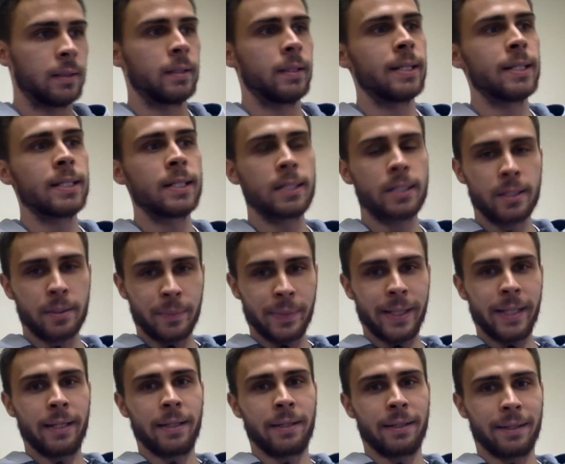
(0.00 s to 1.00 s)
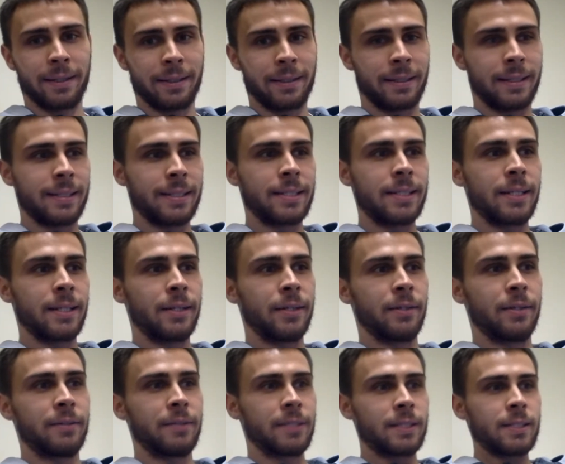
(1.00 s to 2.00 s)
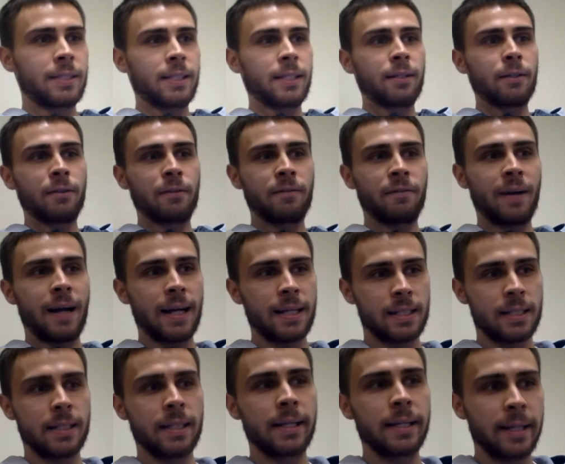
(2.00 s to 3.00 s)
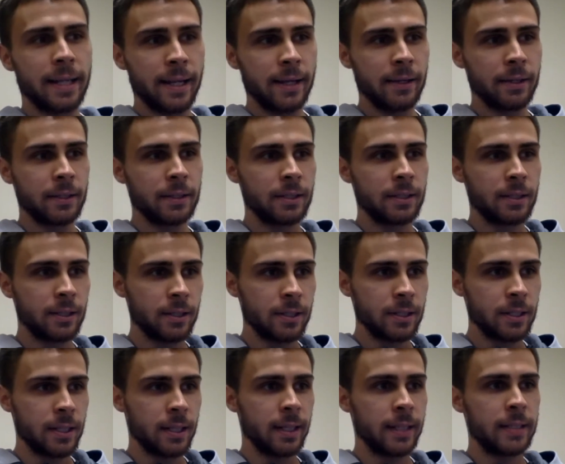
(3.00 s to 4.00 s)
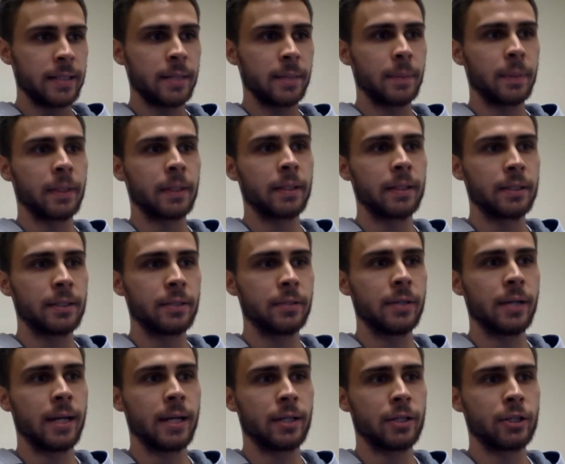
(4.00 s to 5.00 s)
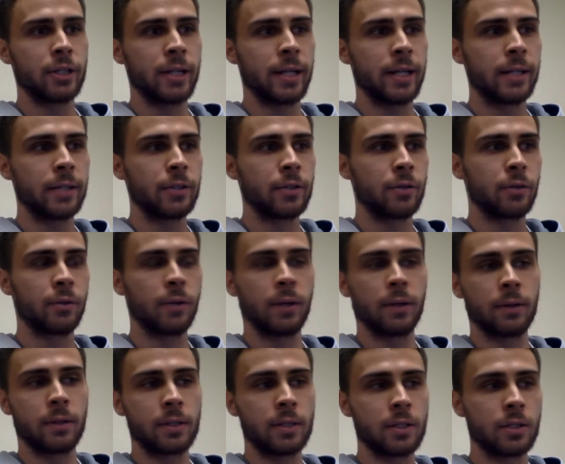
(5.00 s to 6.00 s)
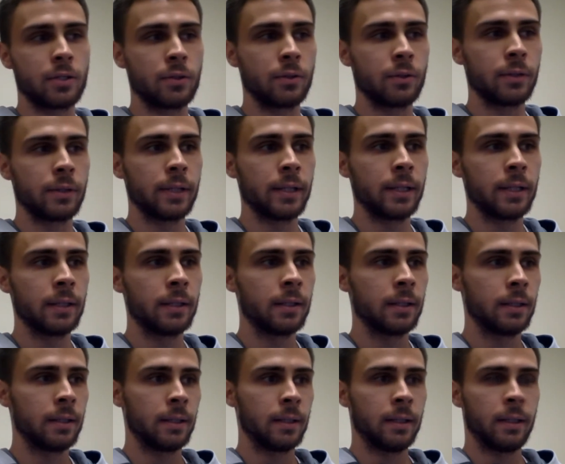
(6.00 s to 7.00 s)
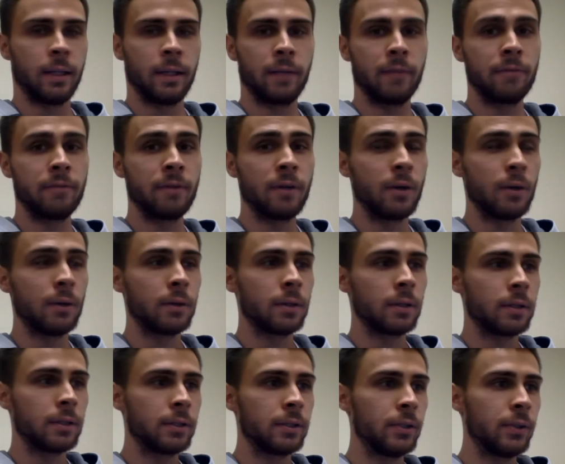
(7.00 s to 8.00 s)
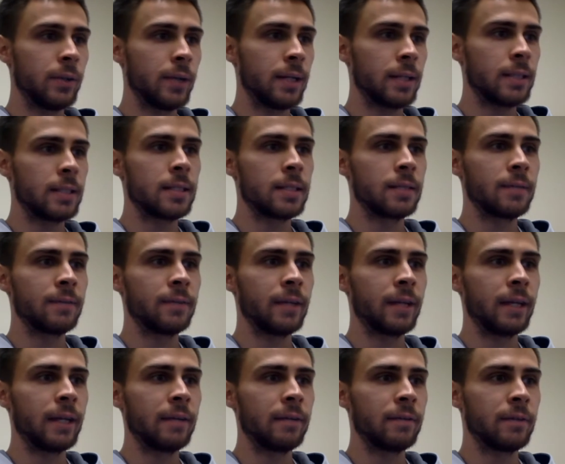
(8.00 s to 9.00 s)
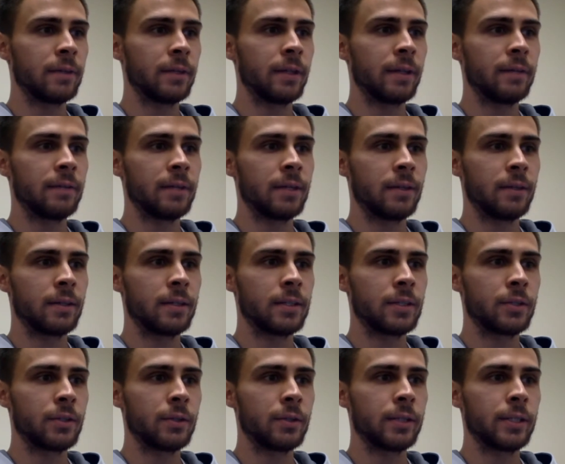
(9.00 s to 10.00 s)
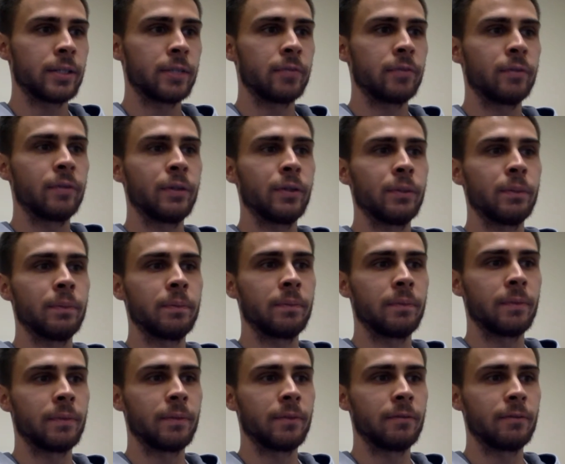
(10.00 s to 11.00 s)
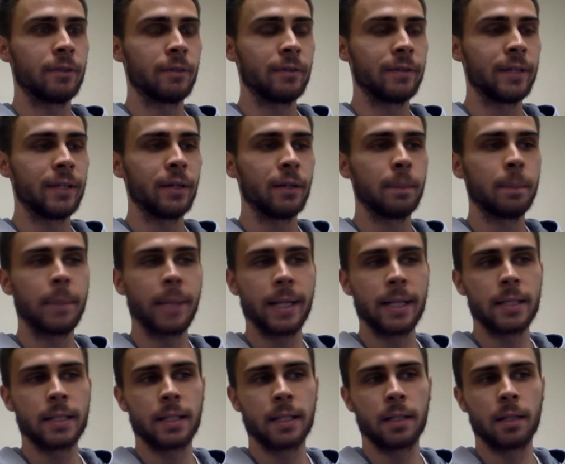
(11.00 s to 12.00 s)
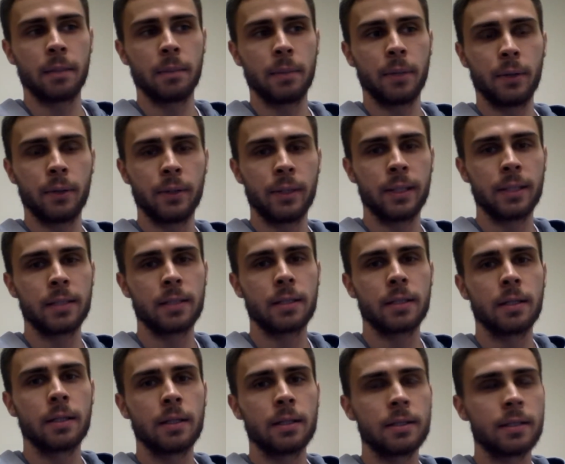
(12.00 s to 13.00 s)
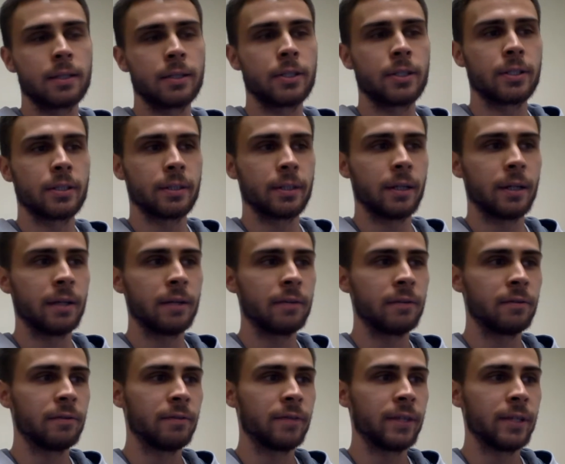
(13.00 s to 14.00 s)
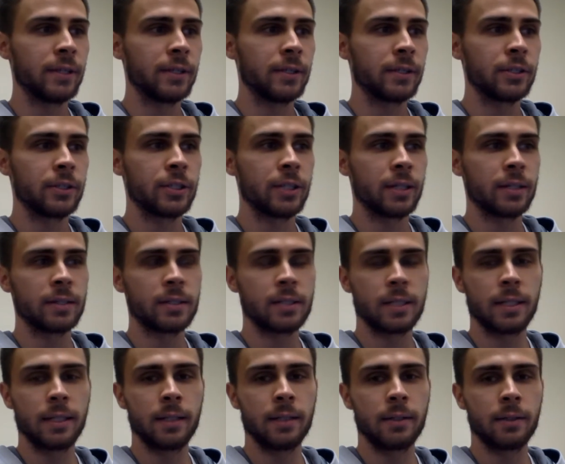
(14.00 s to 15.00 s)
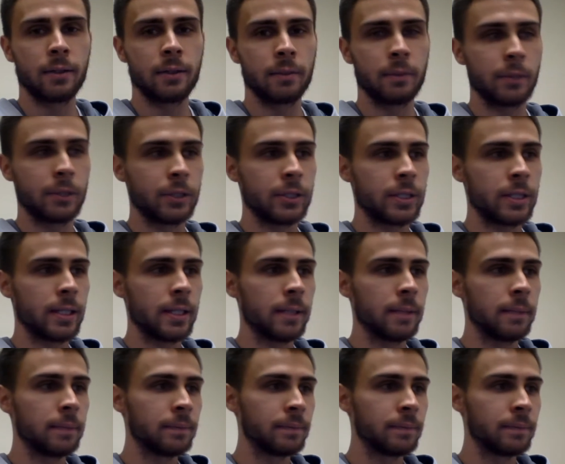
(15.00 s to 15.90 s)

This is to be considered single-faceted characters, and they typically do not change throughout the story. In folk, nuances of life are left out of the story to reveal basic components such as love, fear, jealousy, or mercy.